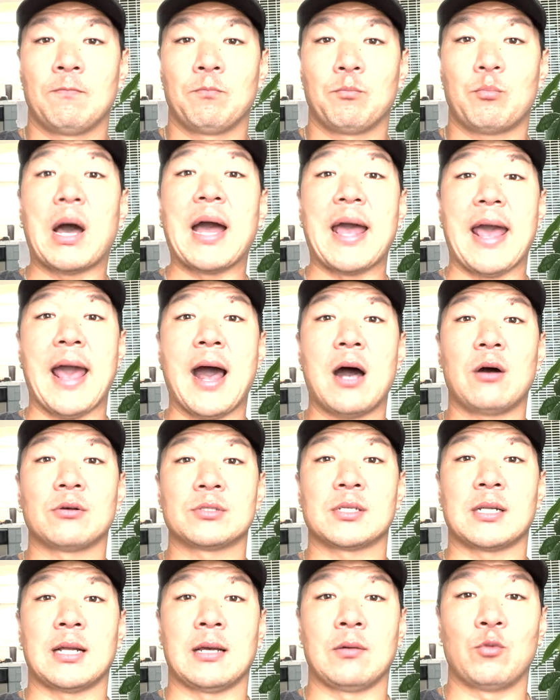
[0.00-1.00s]
buy a
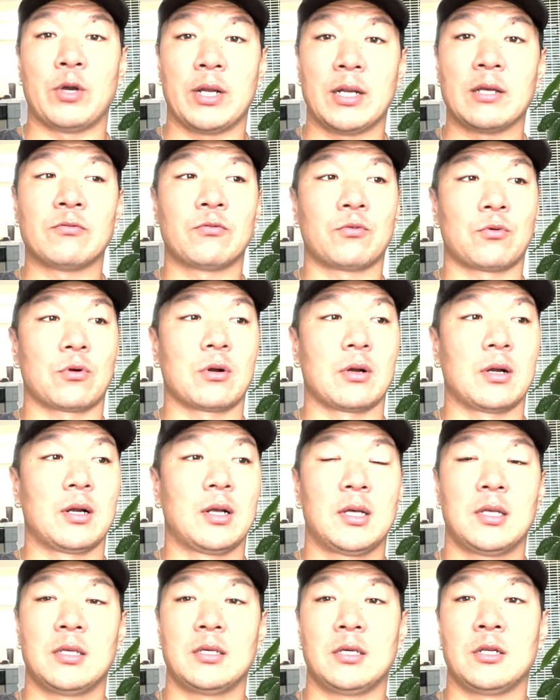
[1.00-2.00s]
house and i'm waiting for
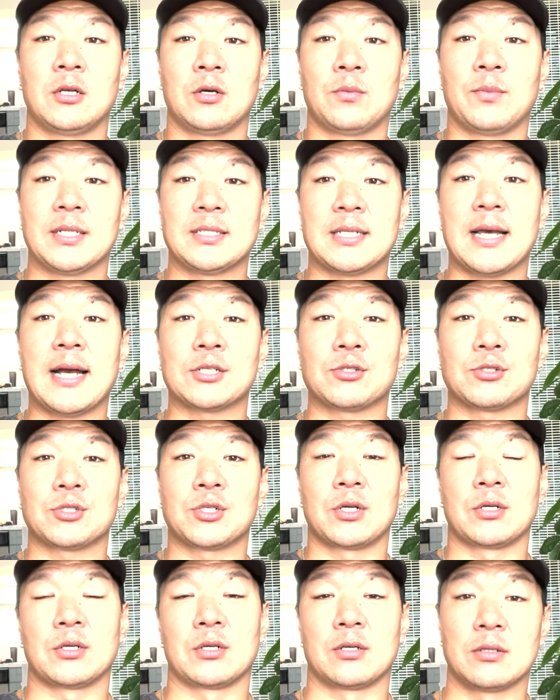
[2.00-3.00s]
you know my tax
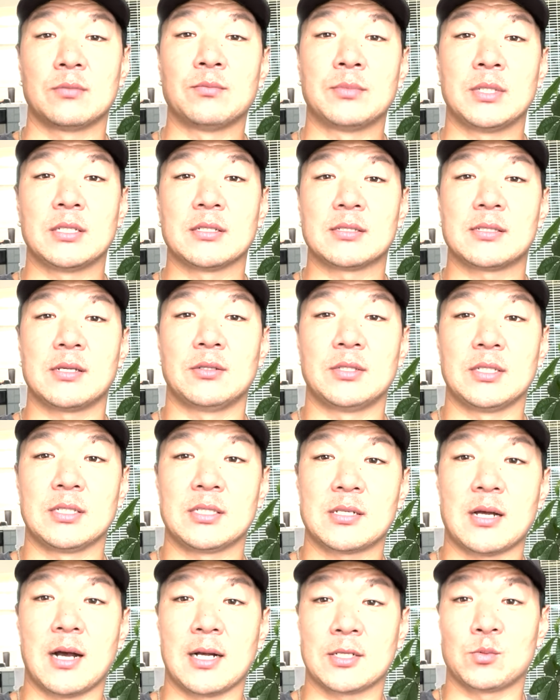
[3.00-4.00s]
return or me to sell these
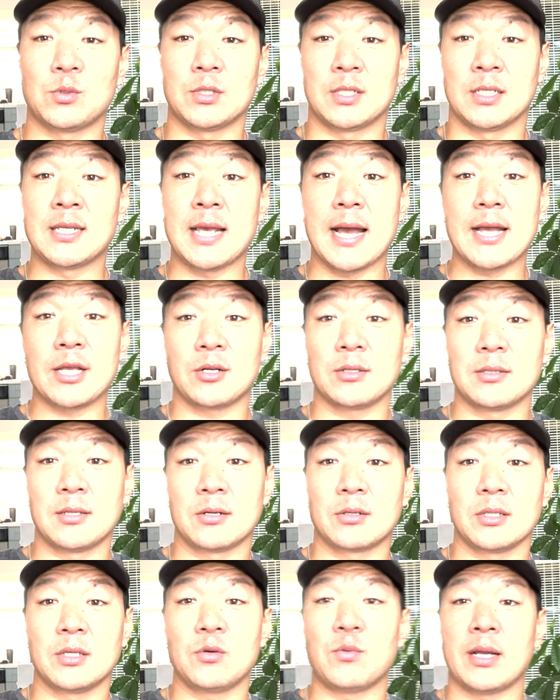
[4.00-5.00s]
stocks well then yeah you're
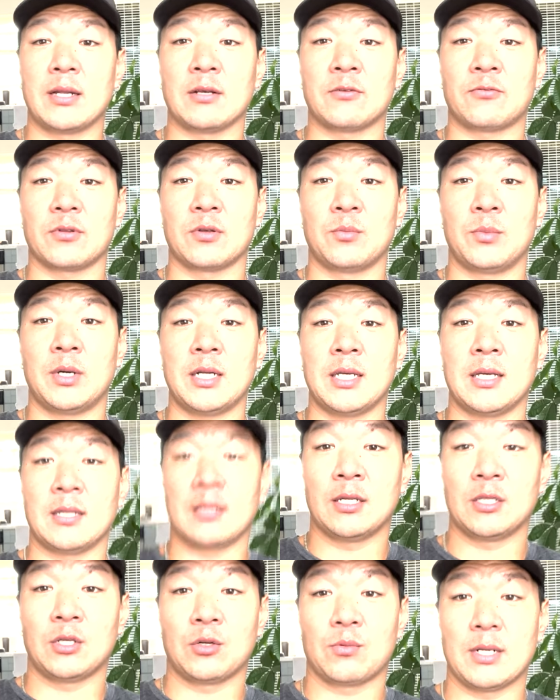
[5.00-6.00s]
literally waiting for the money and
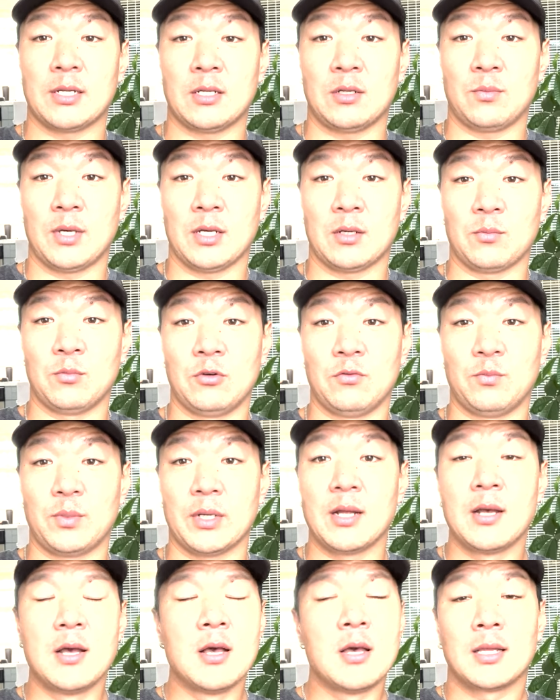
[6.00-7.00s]
then you're ready to make a move
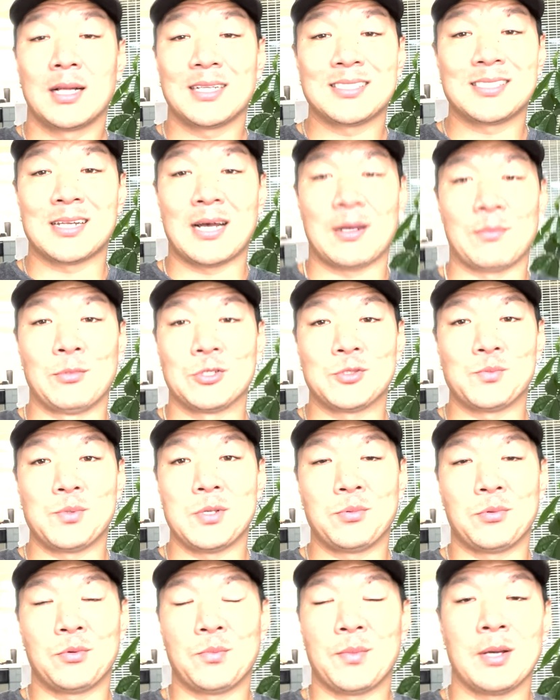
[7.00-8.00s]
but that's not most
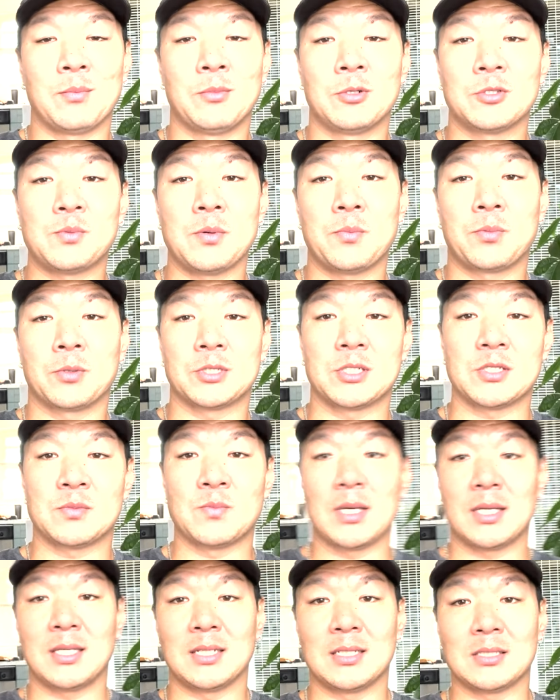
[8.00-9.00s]
people man most people are just
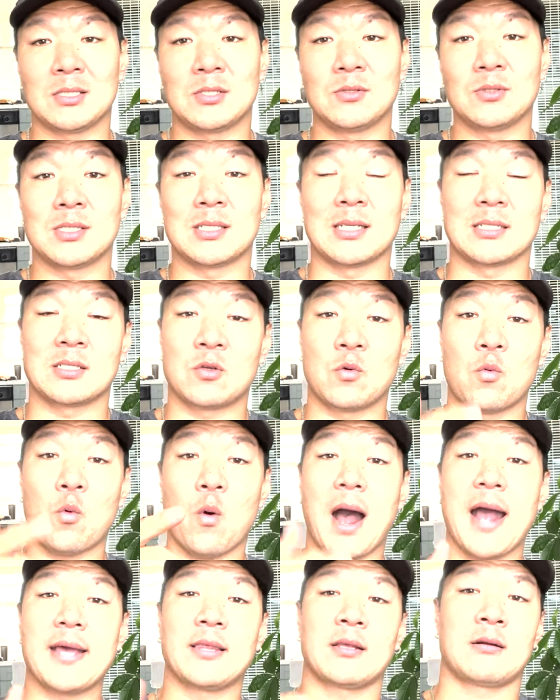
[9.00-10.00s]
making excuses as to
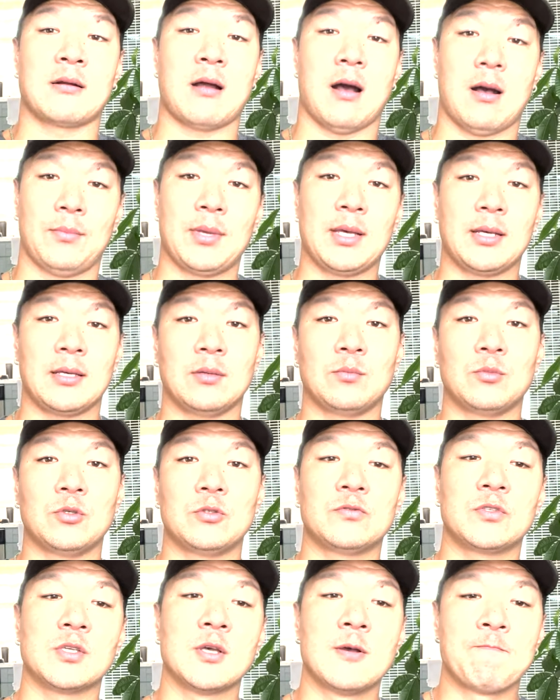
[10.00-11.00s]
why they're not making
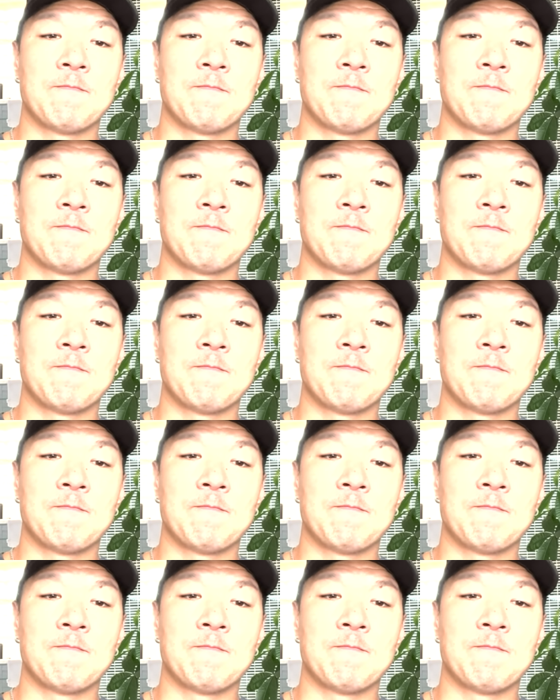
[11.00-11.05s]
moves